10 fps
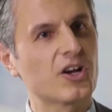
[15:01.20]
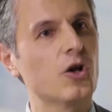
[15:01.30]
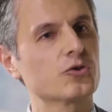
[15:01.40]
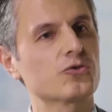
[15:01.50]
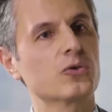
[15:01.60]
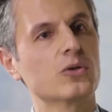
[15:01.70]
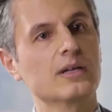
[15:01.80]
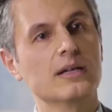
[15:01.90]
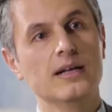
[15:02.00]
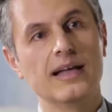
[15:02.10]
the
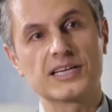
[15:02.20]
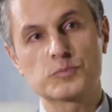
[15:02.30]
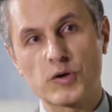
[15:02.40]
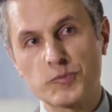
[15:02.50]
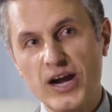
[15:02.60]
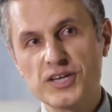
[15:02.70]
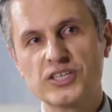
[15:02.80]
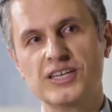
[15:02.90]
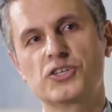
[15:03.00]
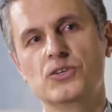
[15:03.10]
cultural
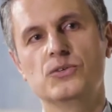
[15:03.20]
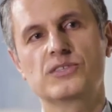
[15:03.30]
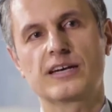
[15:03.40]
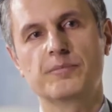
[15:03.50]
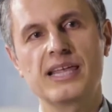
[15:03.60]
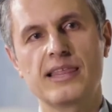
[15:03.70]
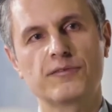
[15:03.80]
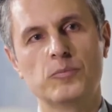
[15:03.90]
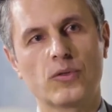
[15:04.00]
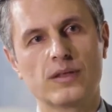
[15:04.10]
expropriation issues that have been there
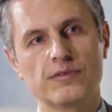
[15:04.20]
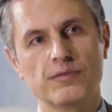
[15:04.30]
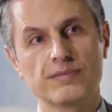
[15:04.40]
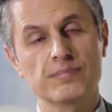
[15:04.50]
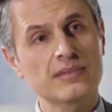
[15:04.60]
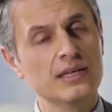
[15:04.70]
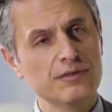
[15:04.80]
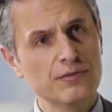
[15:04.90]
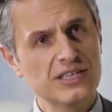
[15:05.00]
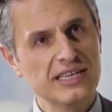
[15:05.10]
for more than
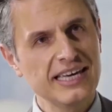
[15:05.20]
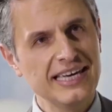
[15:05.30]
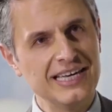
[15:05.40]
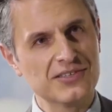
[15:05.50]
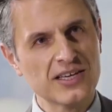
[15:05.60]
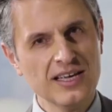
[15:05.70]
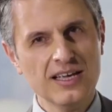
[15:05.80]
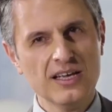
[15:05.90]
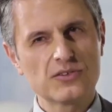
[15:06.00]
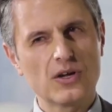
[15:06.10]
50 years.
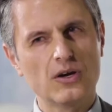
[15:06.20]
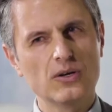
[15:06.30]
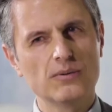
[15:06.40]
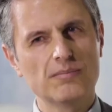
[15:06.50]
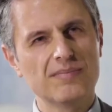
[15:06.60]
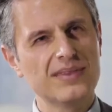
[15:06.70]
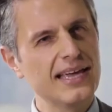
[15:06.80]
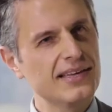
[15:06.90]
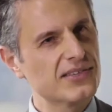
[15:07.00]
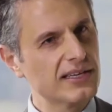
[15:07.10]
So
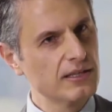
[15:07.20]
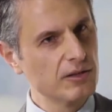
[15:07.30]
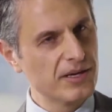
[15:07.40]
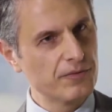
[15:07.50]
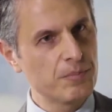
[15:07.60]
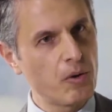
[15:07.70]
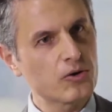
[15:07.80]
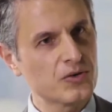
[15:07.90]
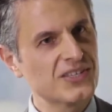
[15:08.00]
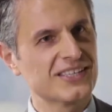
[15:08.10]
there's a little bit of
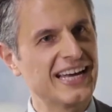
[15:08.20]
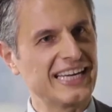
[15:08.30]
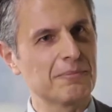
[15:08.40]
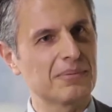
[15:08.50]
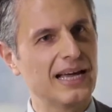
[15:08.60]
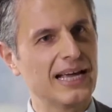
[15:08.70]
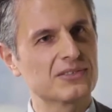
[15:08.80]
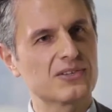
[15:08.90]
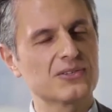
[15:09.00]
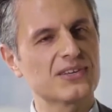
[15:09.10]
hypocrisy taking
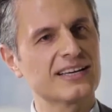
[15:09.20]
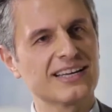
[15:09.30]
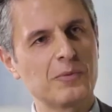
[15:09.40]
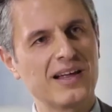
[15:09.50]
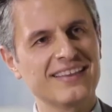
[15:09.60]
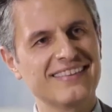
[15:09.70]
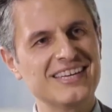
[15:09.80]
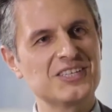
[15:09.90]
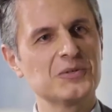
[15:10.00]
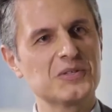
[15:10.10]
place. So suddenly when
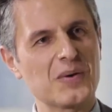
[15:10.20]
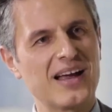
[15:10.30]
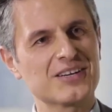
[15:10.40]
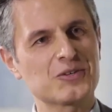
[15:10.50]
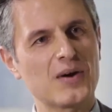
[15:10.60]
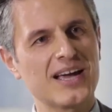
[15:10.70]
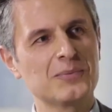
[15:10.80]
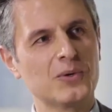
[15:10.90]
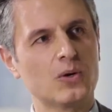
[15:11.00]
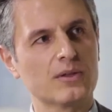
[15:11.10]
the issue is around a
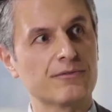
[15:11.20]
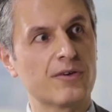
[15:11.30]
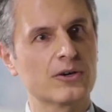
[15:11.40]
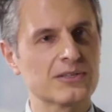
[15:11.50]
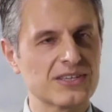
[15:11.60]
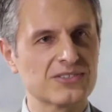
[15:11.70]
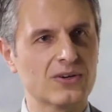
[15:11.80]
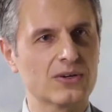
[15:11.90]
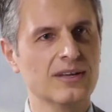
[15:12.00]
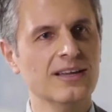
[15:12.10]
trade war, the focus is
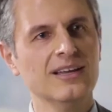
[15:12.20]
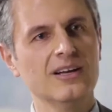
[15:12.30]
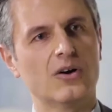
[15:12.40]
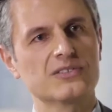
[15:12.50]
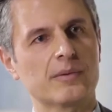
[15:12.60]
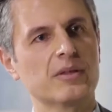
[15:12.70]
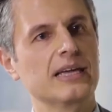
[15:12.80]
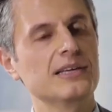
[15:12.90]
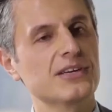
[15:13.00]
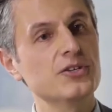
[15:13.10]
on some of
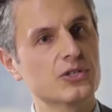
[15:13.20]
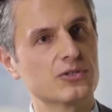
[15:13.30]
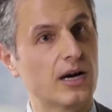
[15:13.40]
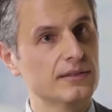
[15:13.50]
these issues.